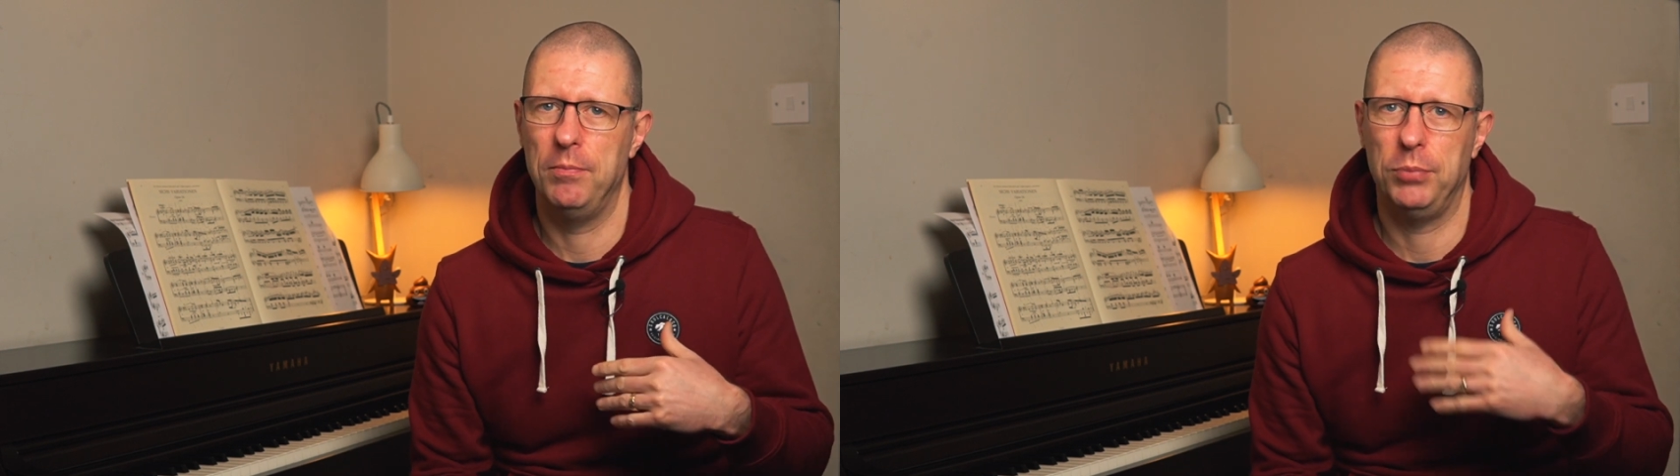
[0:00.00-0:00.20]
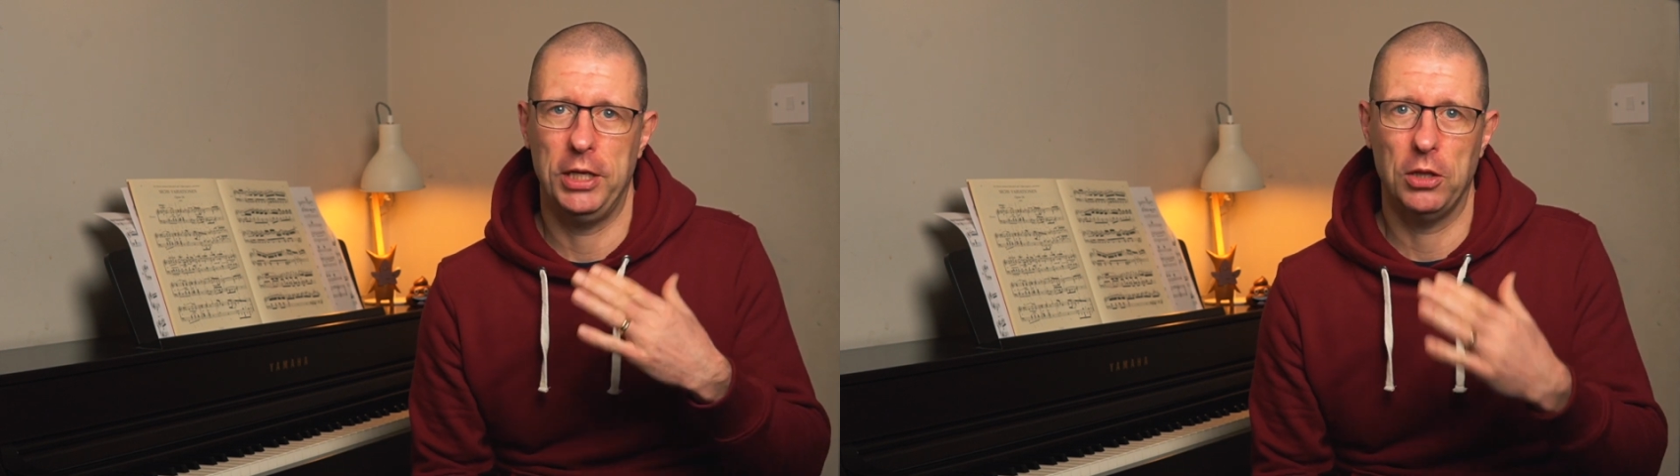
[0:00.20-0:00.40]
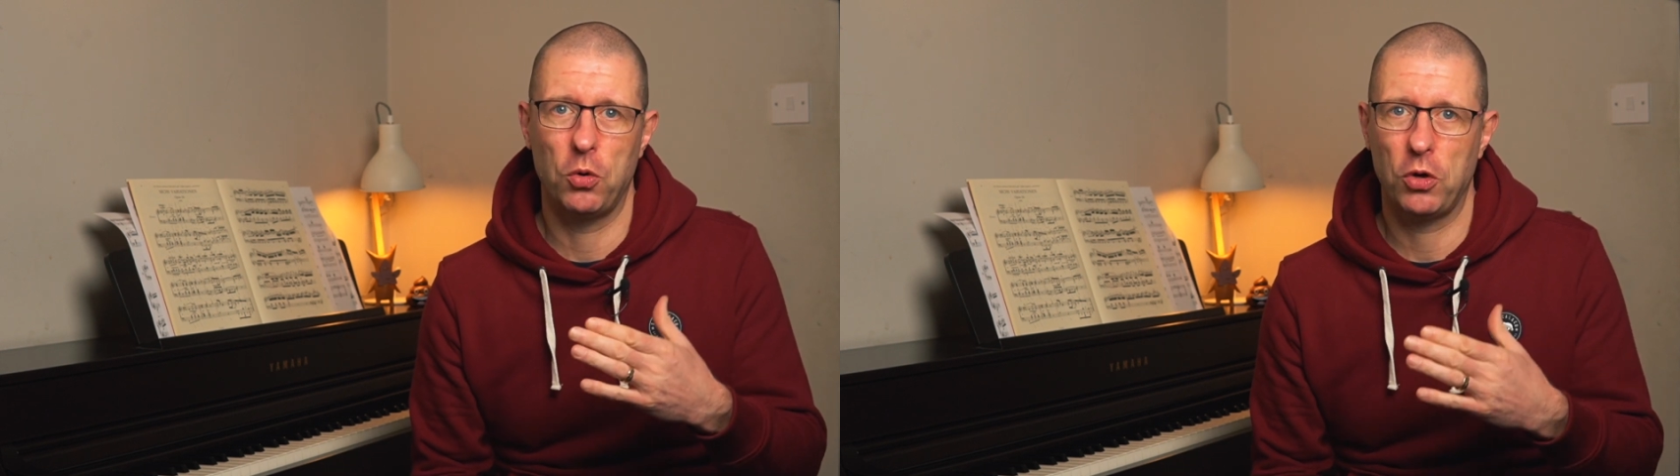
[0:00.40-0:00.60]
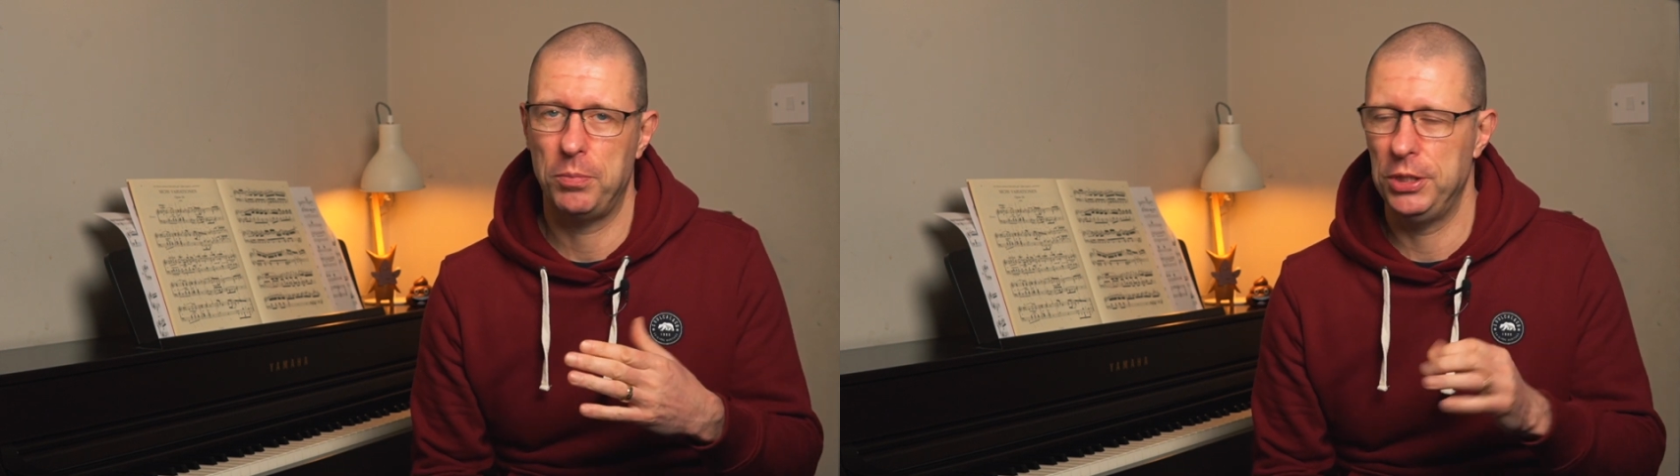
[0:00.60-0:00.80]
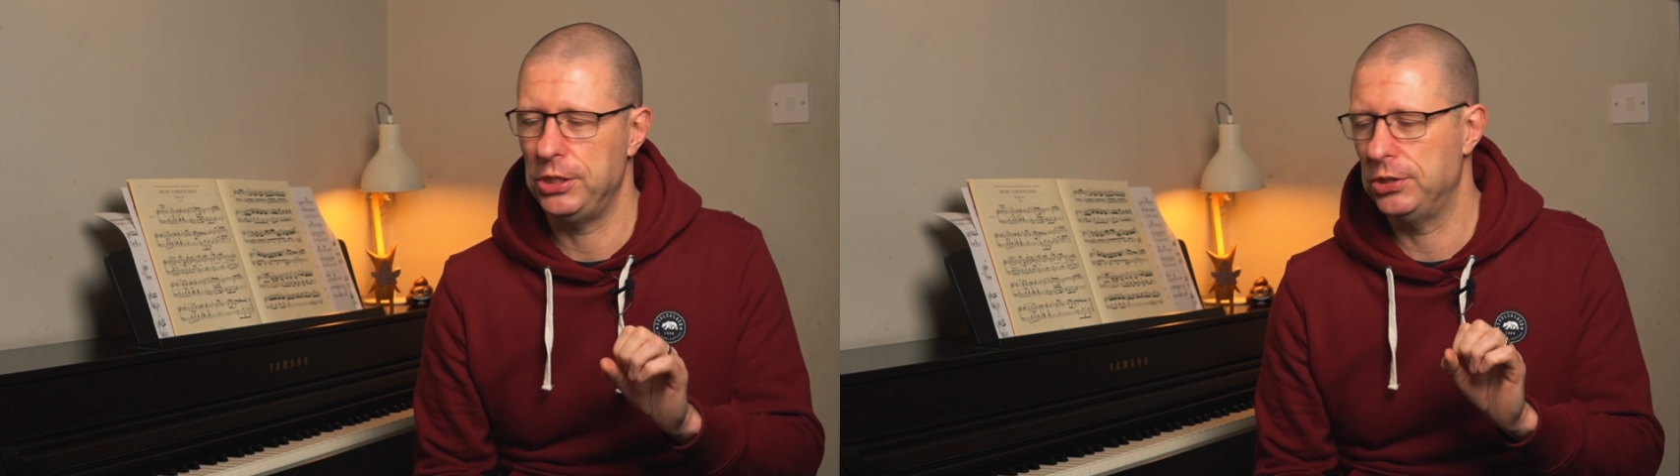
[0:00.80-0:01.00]
play longer
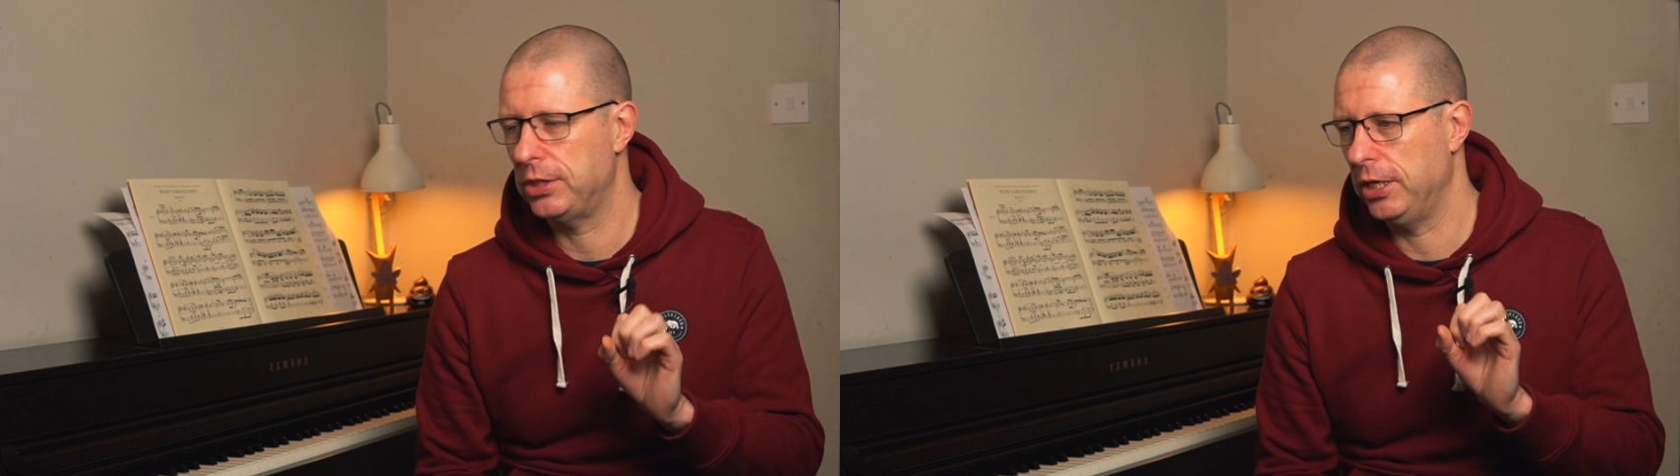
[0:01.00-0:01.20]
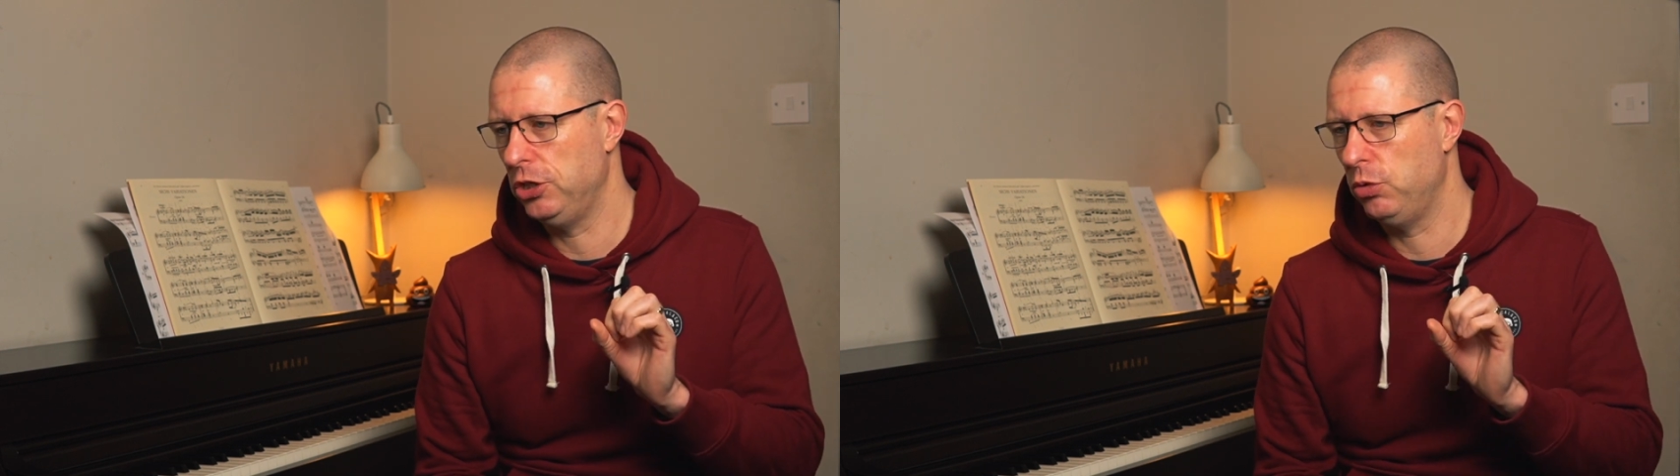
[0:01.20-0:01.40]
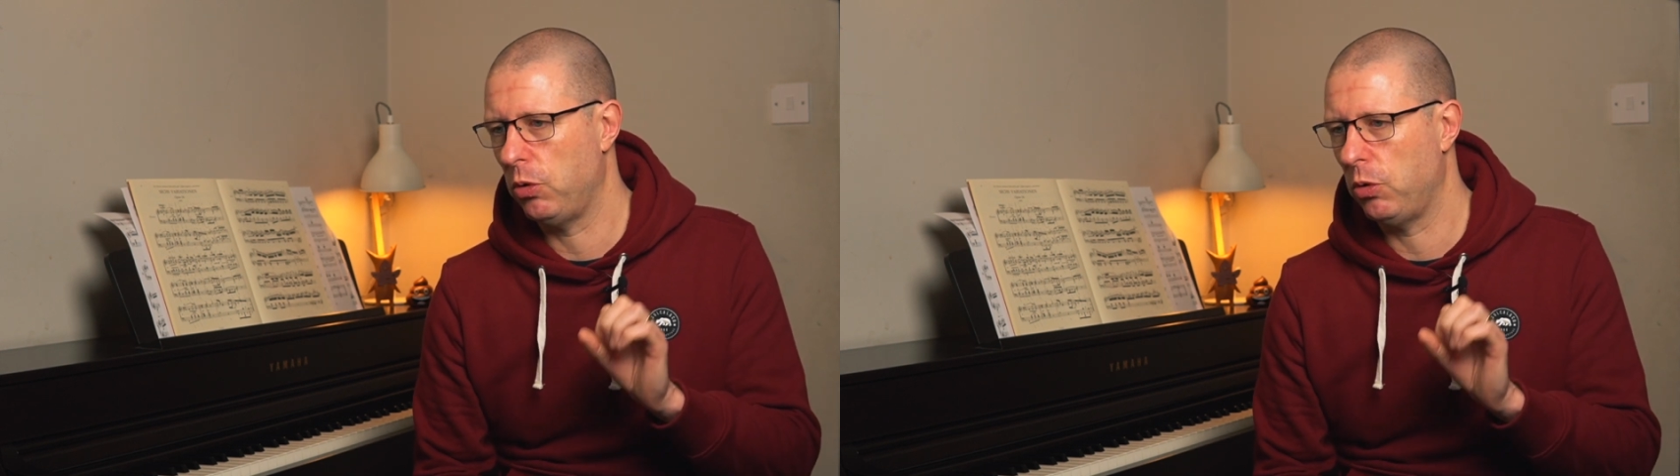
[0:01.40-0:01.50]
pieces, that you